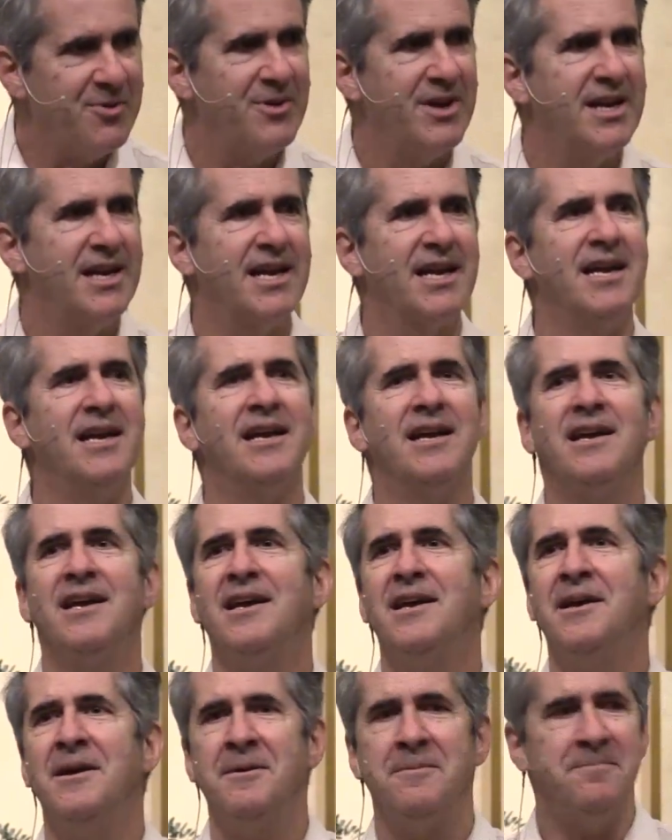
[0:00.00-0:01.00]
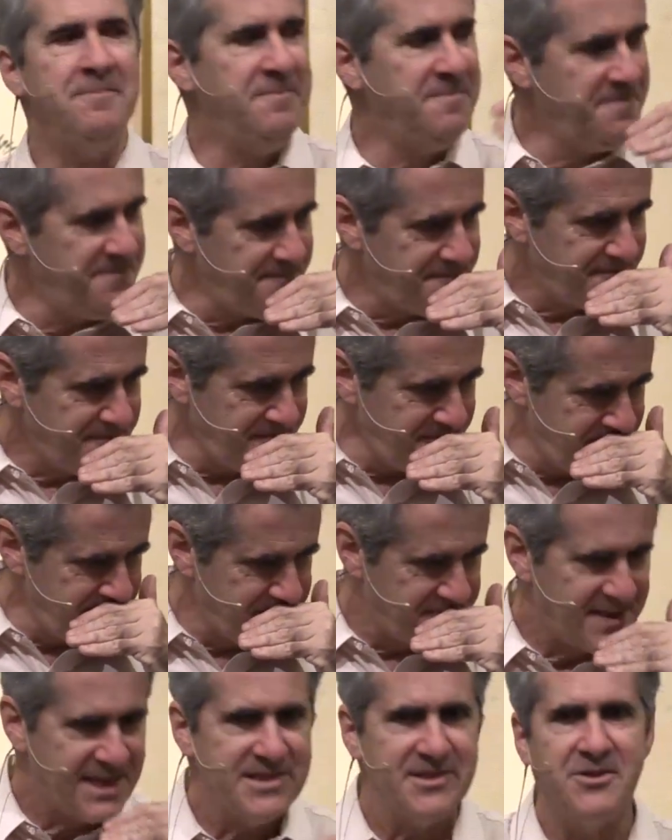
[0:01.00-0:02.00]
reading,
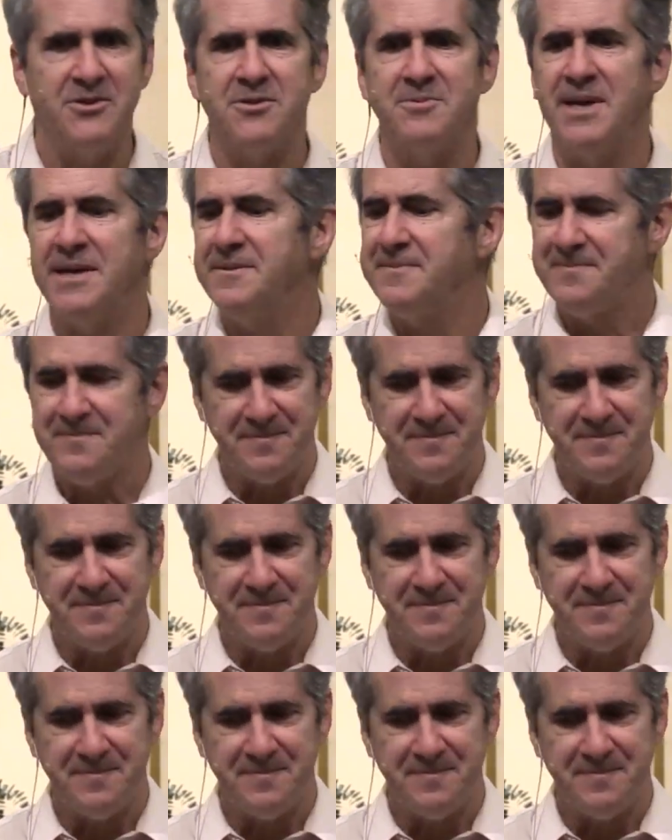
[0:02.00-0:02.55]
excuse me,